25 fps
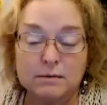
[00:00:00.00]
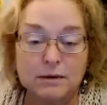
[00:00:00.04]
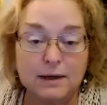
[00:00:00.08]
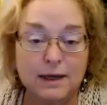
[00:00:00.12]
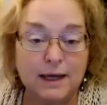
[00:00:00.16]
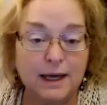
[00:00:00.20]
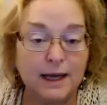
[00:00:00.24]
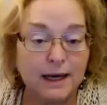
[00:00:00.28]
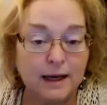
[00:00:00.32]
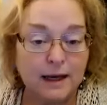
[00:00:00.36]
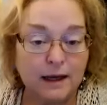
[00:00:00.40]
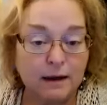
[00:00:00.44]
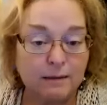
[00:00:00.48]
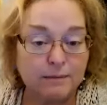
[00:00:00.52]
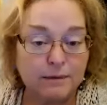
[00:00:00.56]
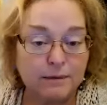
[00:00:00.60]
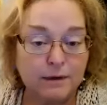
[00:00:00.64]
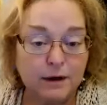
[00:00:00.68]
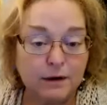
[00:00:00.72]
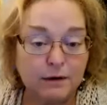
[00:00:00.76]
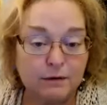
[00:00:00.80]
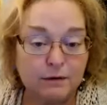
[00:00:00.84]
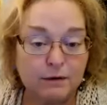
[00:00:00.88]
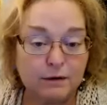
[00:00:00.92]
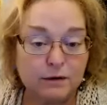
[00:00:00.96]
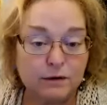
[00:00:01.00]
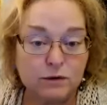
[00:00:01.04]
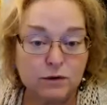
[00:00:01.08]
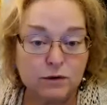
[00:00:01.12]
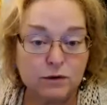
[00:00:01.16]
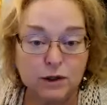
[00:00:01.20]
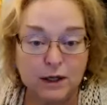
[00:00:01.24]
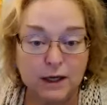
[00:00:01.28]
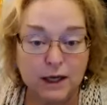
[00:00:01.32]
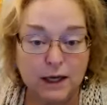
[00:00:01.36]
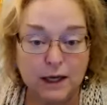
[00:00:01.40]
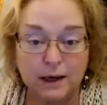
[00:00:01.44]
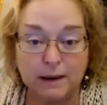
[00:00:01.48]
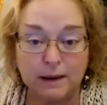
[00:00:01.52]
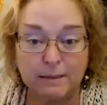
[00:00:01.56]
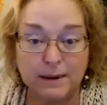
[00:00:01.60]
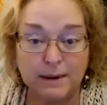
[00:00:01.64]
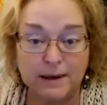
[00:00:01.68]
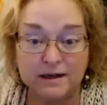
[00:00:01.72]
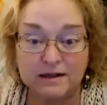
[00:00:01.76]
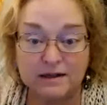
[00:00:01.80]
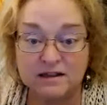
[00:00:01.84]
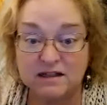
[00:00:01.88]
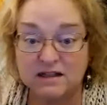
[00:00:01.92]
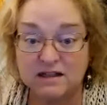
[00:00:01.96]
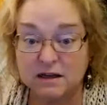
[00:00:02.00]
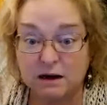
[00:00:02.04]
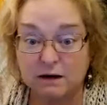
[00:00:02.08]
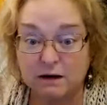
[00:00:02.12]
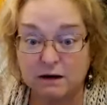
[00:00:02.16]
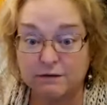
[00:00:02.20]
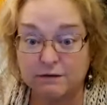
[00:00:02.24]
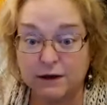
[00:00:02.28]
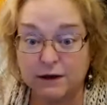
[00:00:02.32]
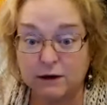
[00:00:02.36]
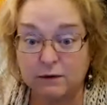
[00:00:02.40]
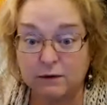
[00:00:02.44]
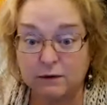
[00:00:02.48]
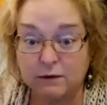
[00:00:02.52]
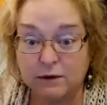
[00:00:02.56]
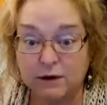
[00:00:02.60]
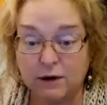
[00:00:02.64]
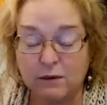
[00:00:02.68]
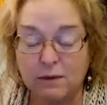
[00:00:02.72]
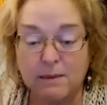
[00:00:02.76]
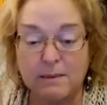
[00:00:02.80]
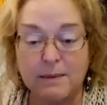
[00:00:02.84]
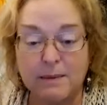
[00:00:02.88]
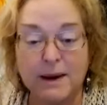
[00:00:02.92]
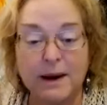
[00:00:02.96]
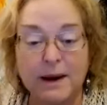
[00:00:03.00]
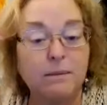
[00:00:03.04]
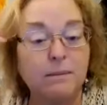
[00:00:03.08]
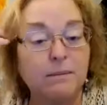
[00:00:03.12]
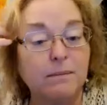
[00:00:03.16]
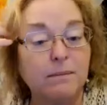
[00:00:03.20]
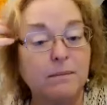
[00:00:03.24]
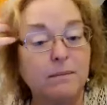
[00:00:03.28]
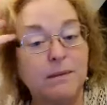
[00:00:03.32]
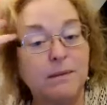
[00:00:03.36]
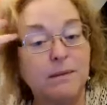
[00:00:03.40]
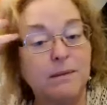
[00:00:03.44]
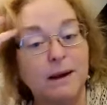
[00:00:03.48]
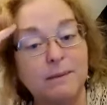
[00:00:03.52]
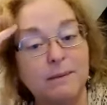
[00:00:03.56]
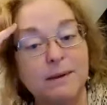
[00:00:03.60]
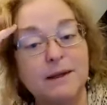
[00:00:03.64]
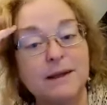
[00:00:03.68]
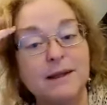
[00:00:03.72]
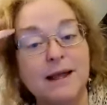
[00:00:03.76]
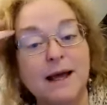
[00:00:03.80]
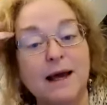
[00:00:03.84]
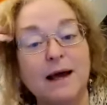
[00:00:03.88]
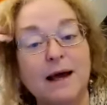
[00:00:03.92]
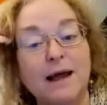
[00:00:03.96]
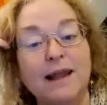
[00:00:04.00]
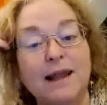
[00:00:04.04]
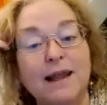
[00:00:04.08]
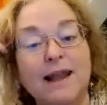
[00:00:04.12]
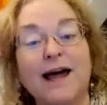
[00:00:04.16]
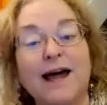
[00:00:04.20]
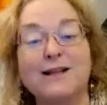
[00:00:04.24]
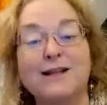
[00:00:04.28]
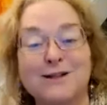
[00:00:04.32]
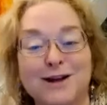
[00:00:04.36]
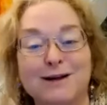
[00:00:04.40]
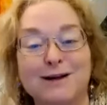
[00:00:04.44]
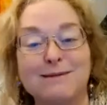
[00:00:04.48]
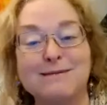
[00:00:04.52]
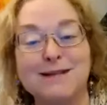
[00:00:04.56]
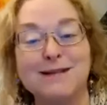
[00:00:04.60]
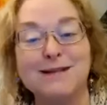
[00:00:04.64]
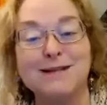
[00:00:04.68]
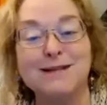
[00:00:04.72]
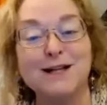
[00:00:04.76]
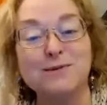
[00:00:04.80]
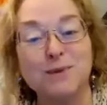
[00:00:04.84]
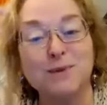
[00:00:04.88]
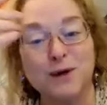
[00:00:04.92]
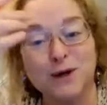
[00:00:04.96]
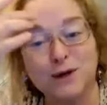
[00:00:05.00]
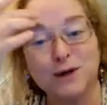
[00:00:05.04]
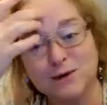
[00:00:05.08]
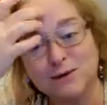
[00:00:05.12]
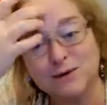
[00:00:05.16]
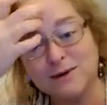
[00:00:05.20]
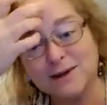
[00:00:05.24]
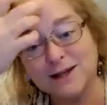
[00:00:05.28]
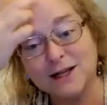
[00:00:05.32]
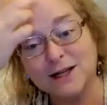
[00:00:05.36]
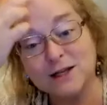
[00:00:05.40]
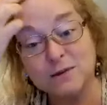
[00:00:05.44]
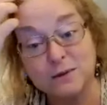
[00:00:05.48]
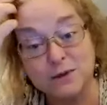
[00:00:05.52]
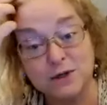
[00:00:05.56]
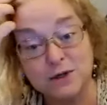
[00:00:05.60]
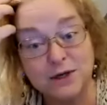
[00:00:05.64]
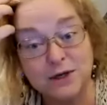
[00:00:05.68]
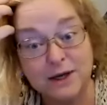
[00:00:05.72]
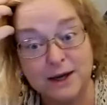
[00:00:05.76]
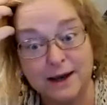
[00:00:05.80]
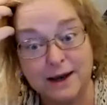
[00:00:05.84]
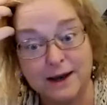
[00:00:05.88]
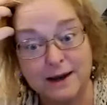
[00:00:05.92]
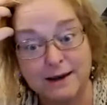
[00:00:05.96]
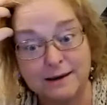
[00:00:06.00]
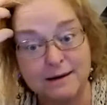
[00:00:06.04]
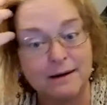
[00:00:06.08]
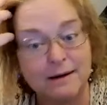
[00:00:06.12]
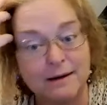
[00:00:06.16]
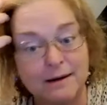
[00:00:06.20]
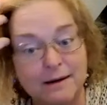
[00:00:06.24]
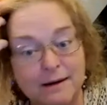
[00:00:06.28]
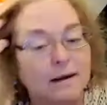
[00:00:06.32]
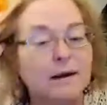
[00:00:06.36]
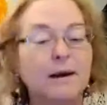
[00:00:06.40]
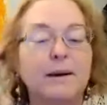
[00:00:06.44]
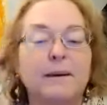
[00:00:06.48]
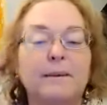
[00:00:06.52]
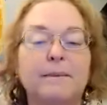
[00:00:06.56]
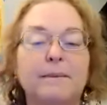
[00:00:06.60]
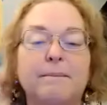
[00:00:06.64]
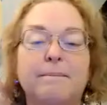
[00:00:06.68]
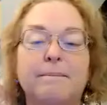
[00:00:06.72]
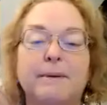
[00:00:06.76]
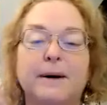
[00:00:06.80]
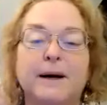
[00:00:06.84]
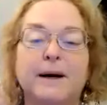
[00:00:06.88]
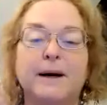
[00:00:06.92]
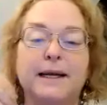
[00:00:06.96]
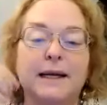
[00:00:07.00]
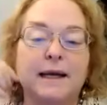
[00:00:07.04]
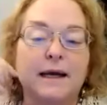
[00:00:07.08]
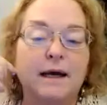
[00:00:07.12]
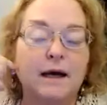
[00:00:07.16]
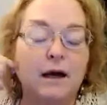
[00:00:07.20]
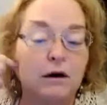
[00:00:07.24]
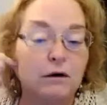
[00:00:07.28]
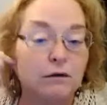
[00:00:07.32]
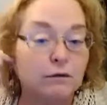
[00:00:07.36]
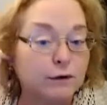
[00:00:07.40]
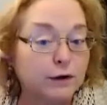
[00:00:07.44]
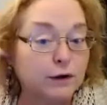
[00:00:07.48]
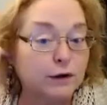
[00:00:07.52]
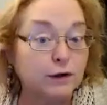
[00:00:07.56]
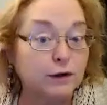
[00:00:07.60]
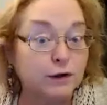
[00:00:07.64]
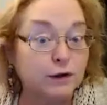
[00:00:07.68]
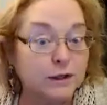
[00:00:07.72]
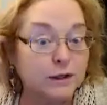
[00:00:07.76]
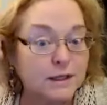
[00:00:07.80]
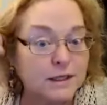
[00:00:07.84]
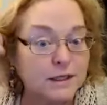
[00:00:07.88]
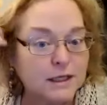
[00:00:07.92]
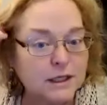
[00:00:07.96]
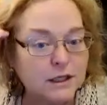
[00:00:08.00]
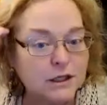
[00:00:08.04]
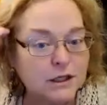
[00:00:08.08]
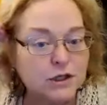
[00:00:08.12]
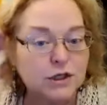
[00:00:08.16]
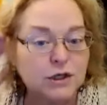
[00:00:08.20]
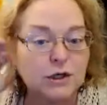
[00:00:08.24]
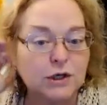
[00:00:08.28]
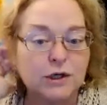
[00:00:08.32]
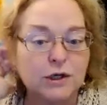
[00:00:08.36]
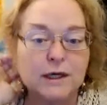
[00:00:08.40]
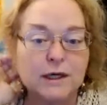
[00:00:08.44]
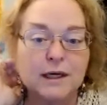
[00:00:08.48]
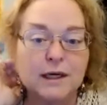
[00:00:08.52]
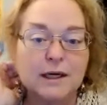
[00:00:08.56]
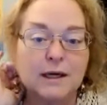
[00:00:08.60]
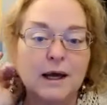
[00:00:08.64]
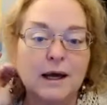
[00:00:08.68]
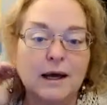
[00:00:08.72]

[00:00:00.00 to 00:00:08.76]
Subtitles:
getting up there and talking about stuff that you know about. I mean, a lot of times that's what you get, but a real good teacher